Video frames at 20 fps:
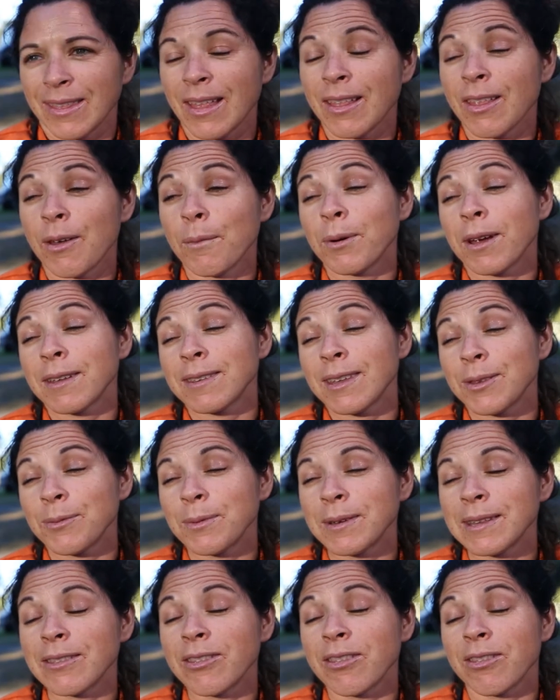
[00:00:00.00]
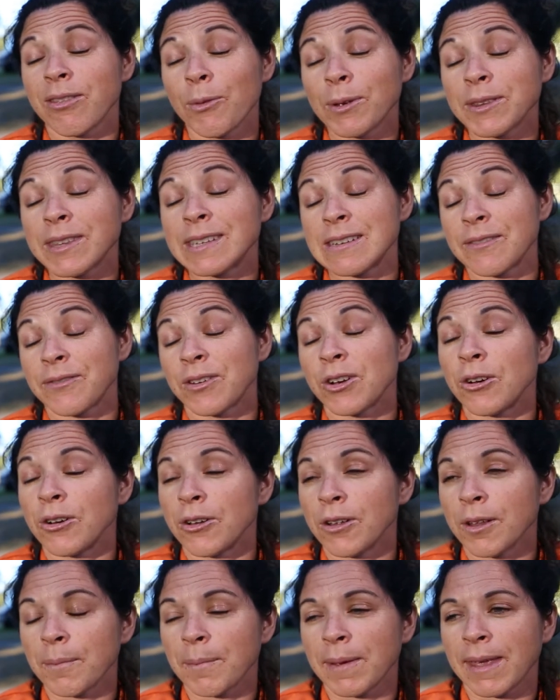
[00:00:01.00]
The loan process was, was
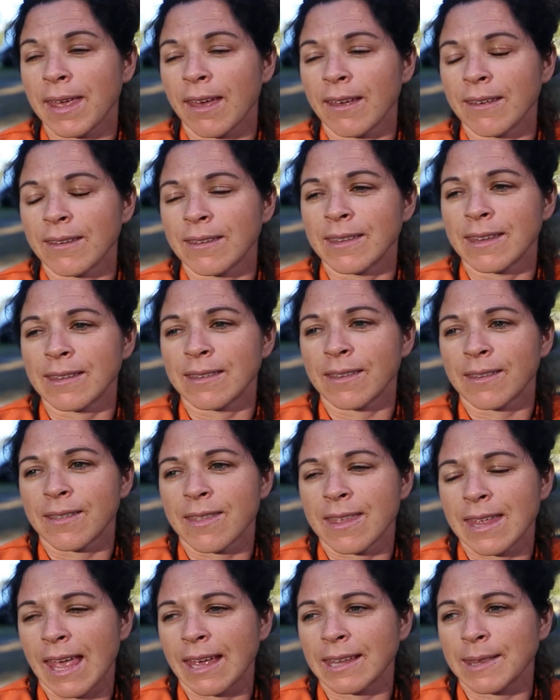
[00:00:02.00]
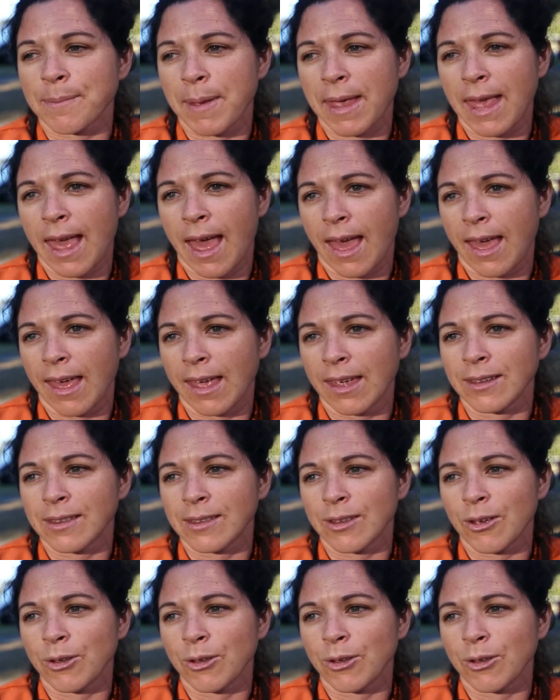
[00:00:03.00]
difficult because it's the SBA,